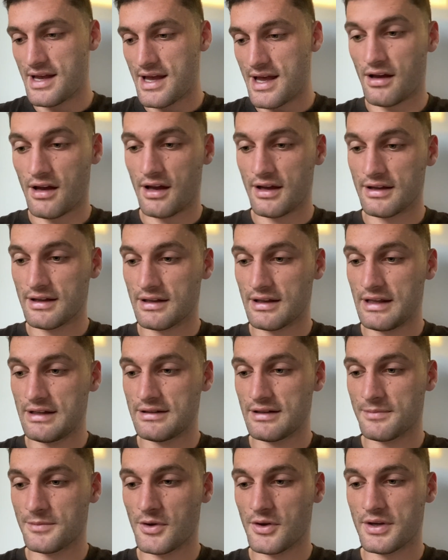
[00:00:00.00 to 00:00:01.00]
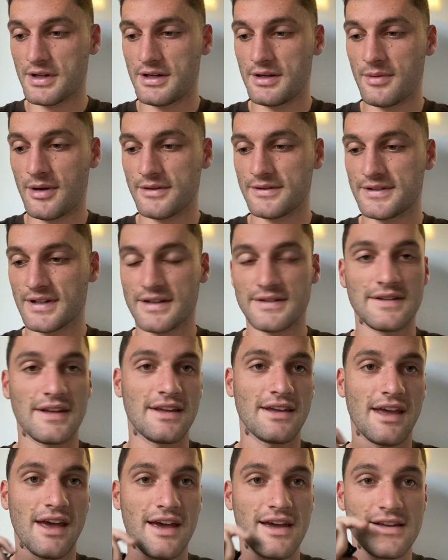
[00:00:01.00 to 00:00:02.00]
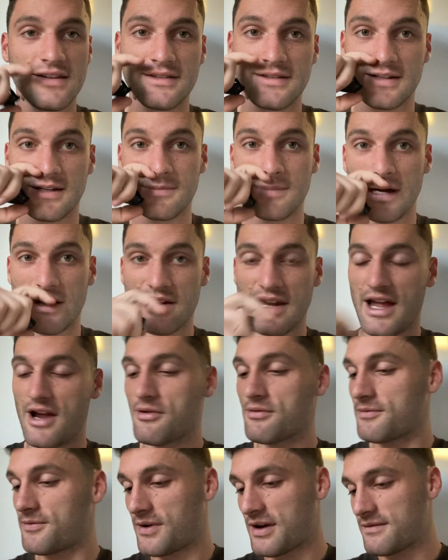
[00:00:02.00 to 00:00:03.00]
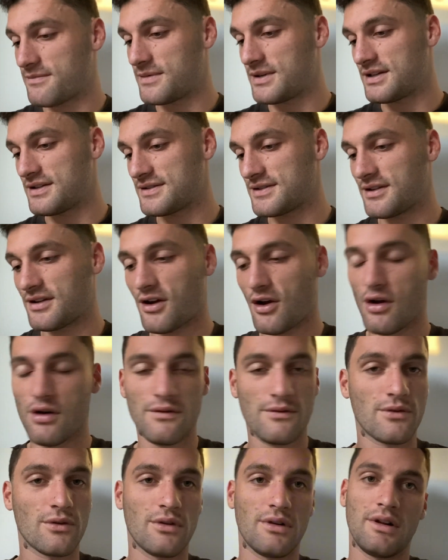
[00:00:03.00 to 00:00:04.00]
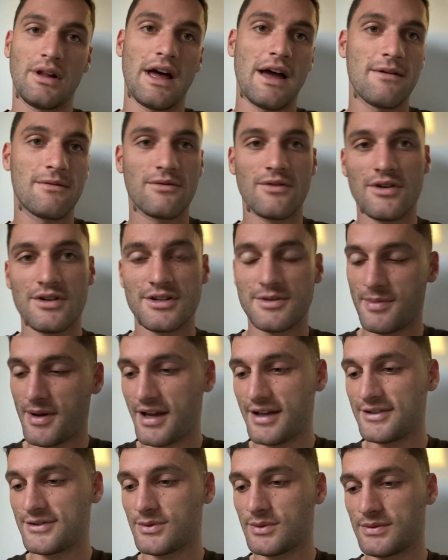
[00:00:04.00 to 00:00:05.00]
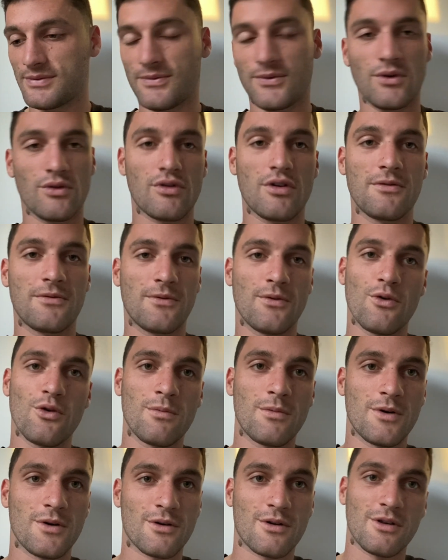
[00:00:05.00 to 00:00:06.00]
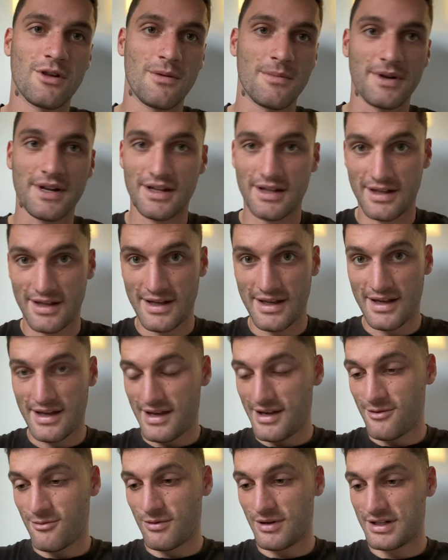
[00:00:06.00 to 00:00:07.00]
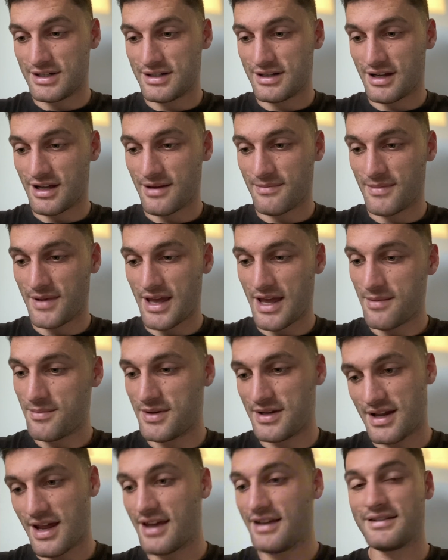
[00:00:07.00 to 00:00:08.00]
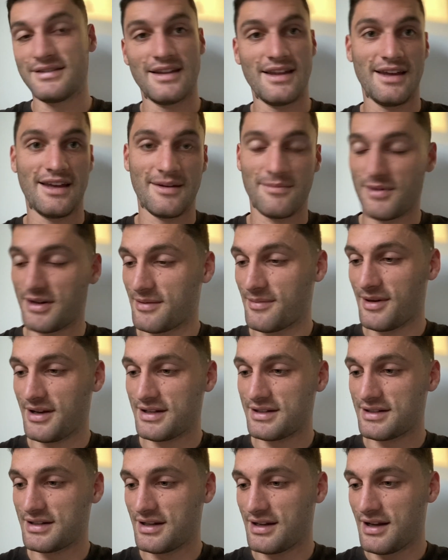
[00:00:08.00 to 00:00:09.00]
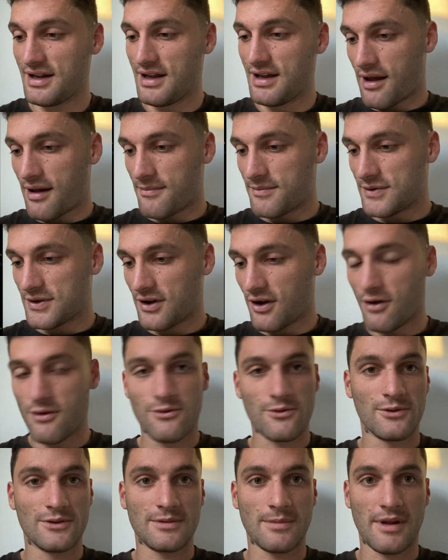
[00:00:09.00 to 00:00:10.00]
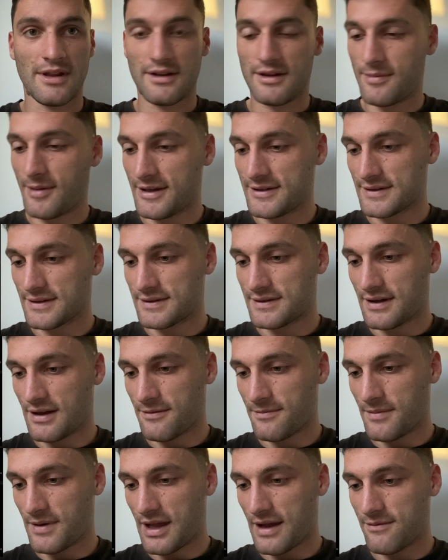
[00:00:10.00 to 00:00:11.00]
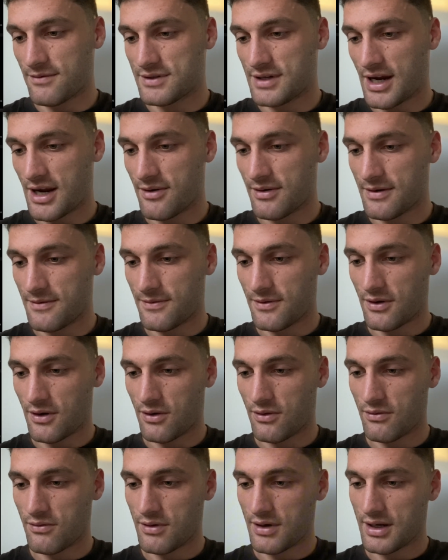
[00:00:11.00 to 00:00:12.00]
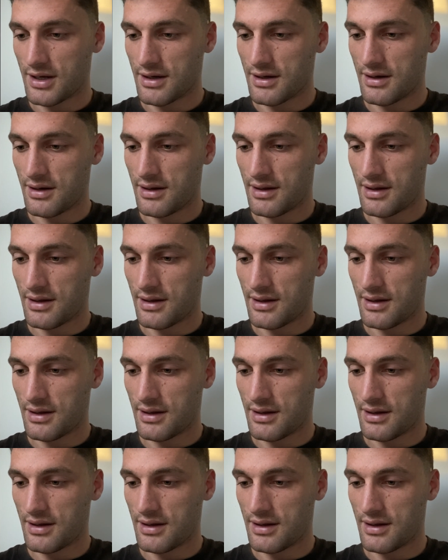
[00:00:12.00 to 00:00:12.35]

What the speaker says: I ended up clocking in about 16 Ks in about an hour and 5 minutes, so the overall average pace was 4:04 per kilometre, which happy days there pretty much. To go through some other basic stuff, my average heart rate for the whole run